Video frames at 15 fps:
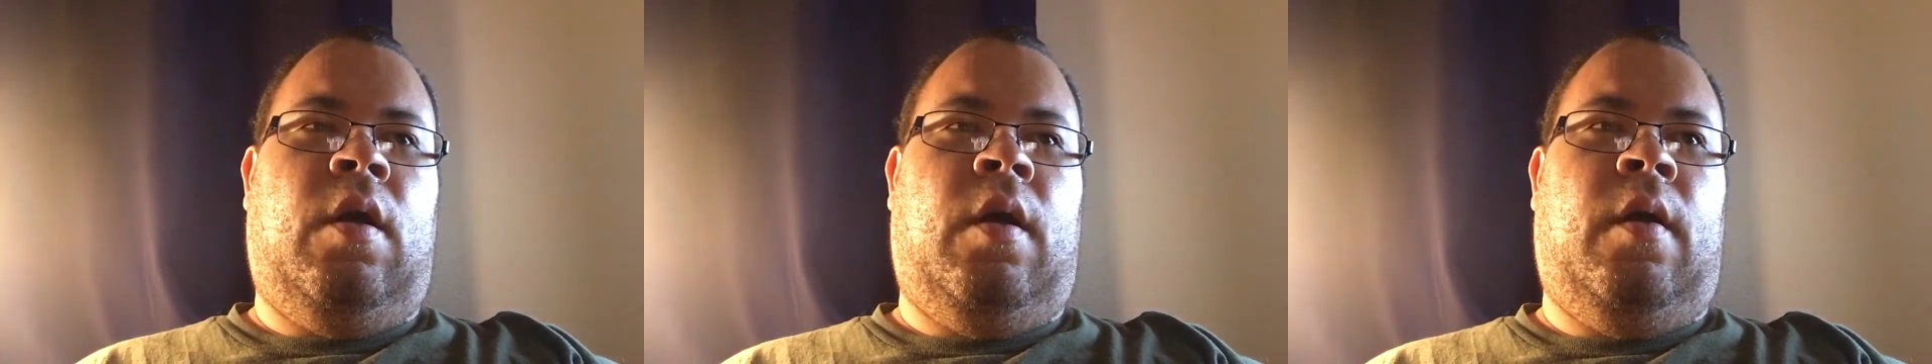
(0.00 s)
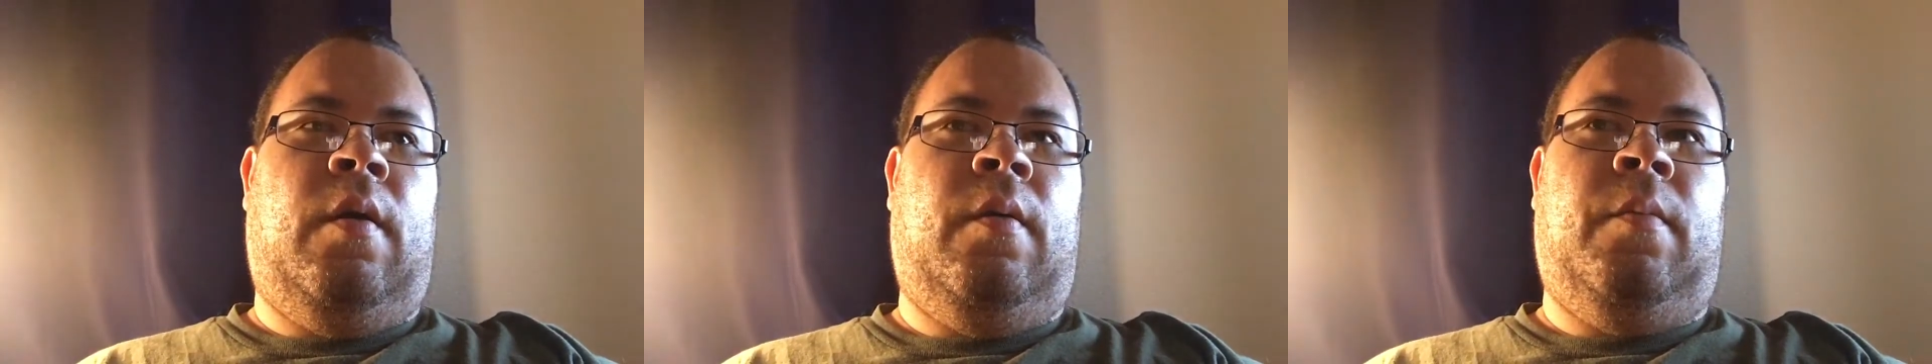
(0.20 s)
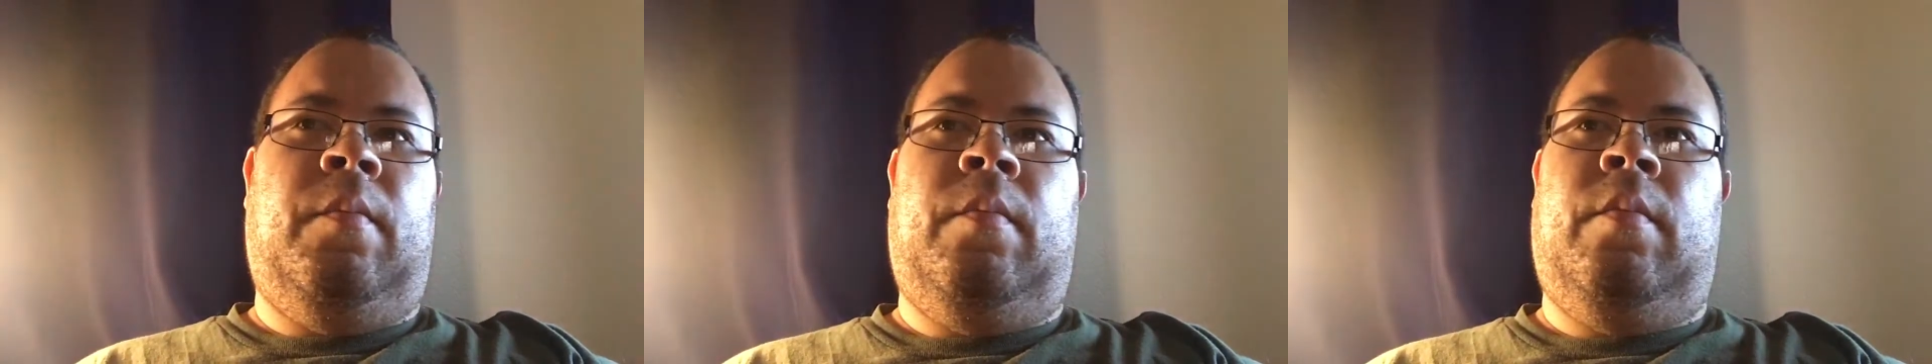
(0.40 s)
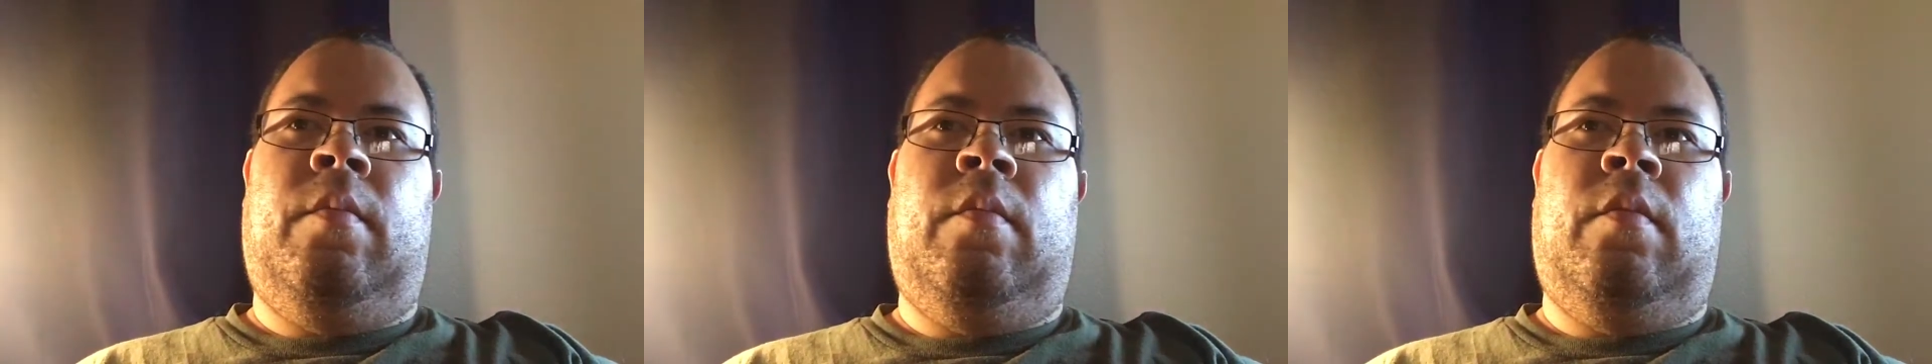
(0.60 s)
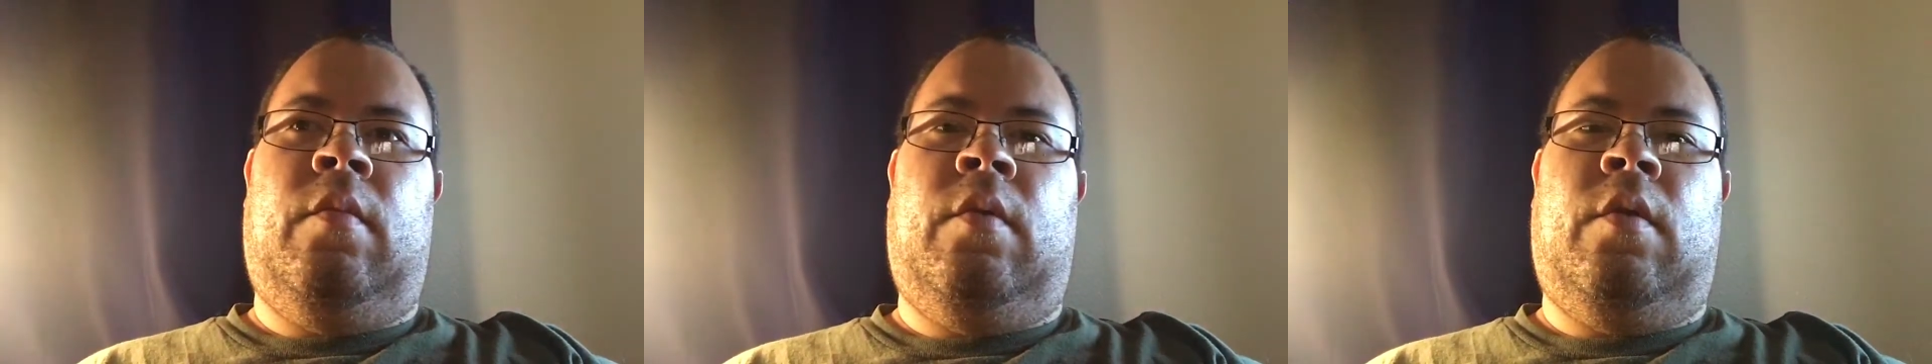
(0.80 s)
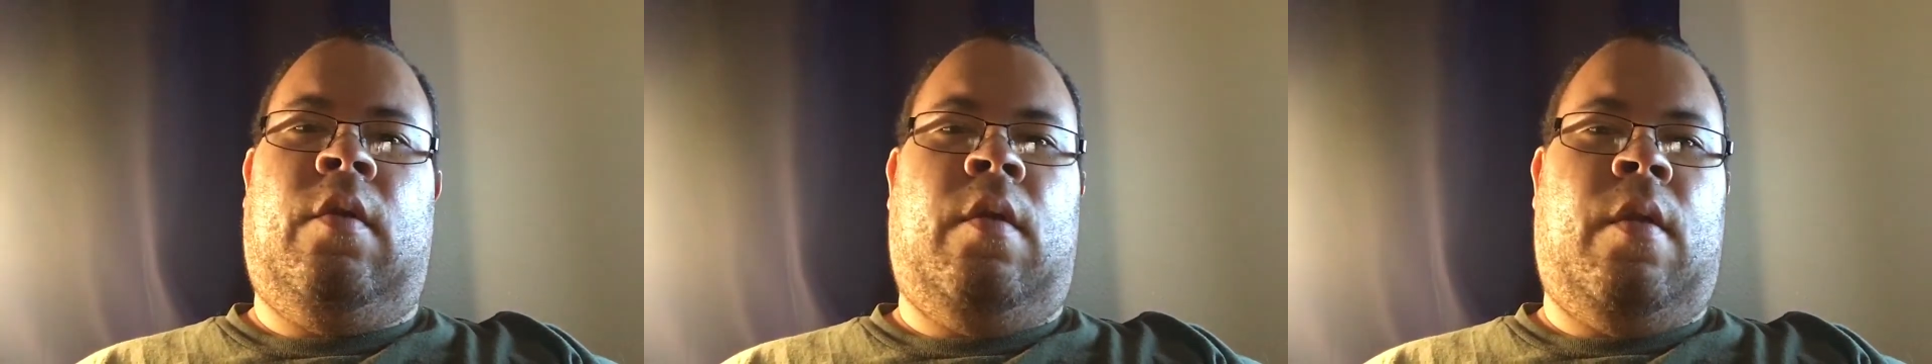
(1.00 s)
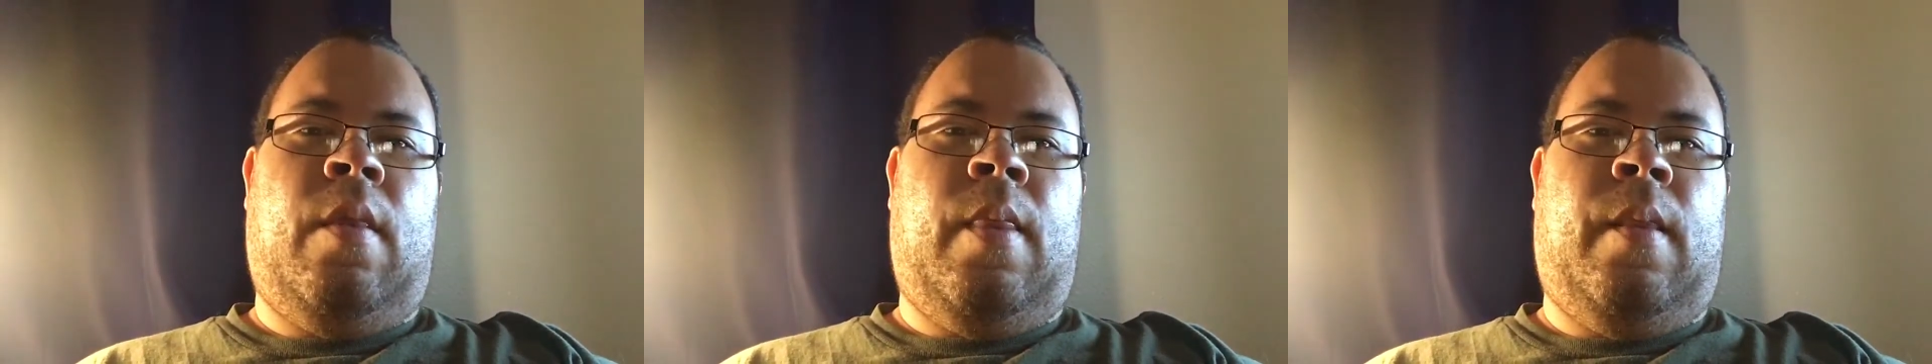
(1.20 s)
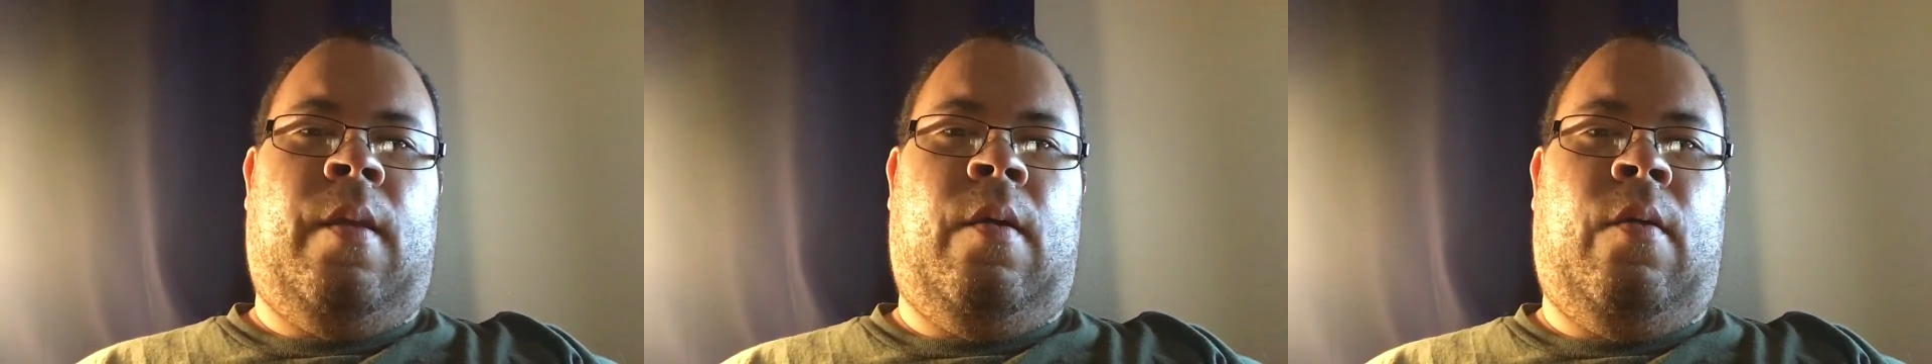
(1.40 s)
Um,
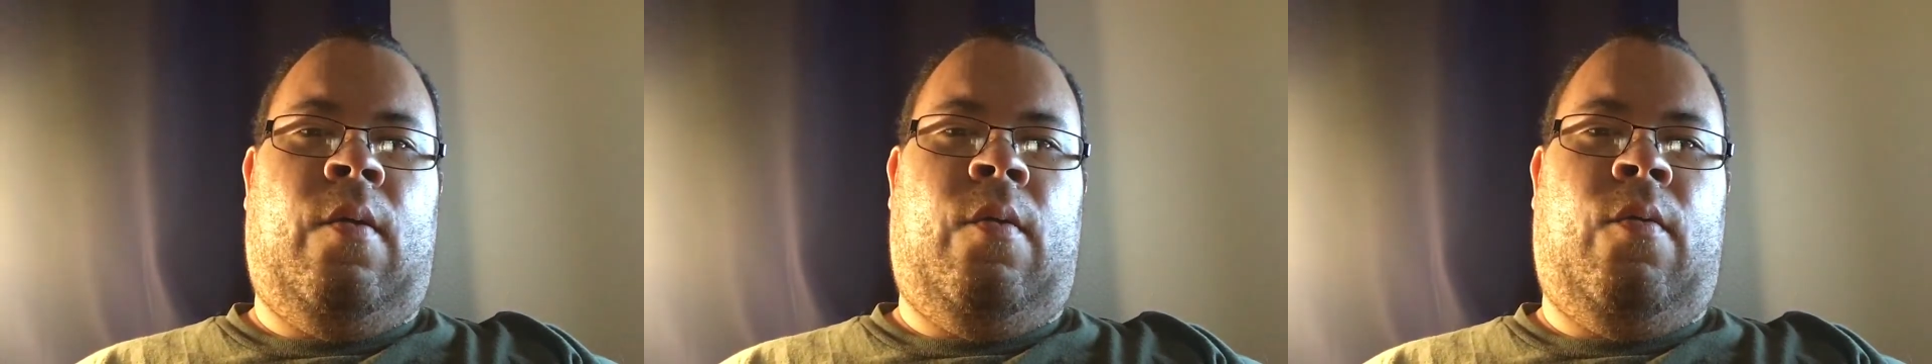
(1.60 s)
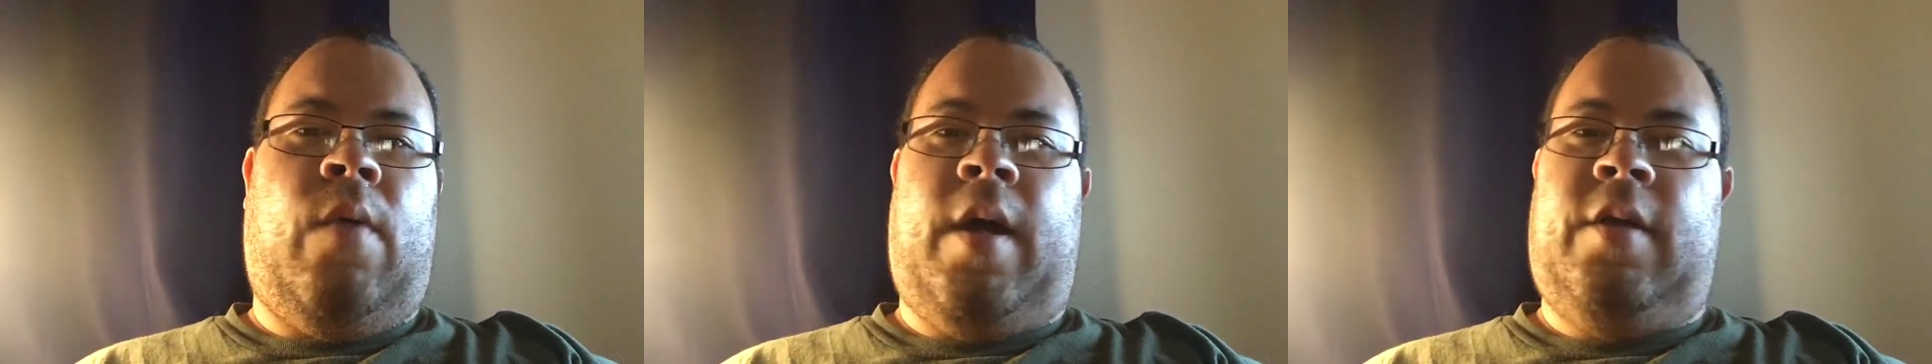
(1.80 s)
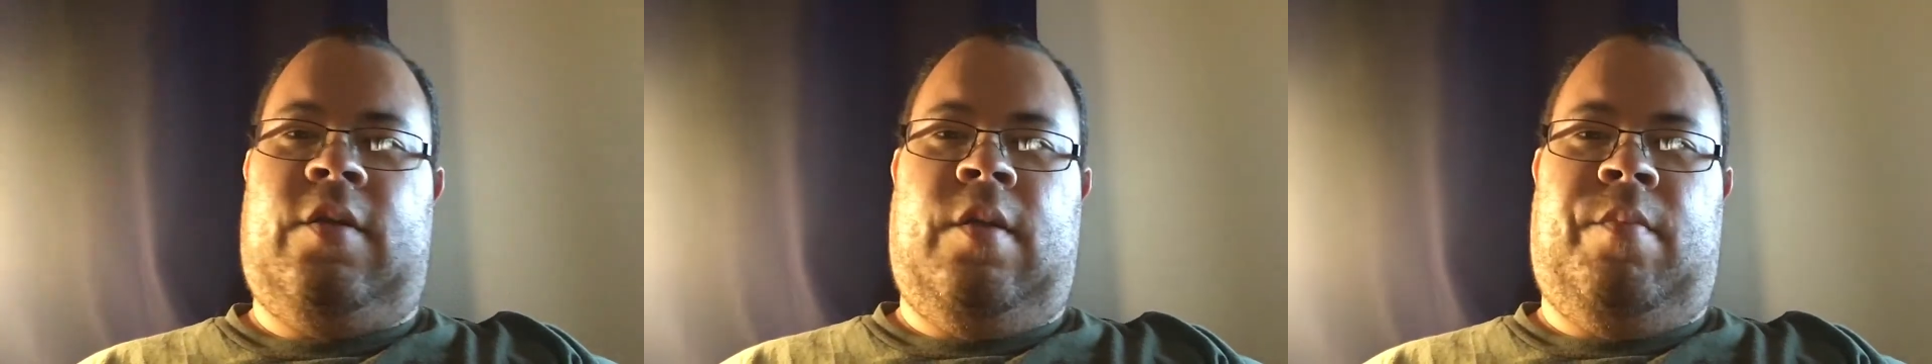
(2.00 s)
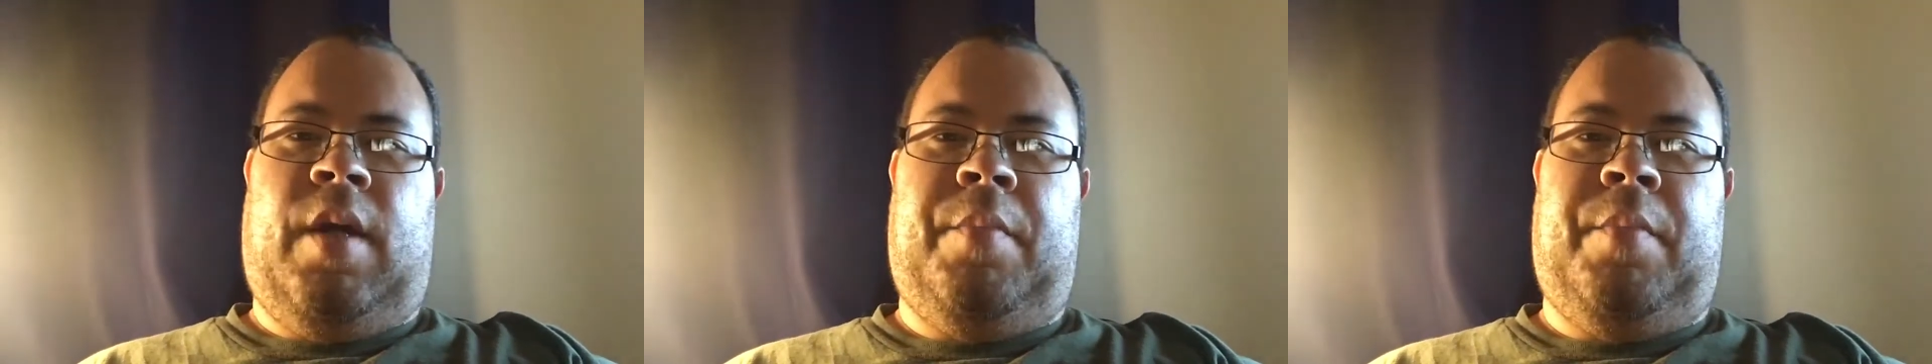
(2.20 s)
why isn't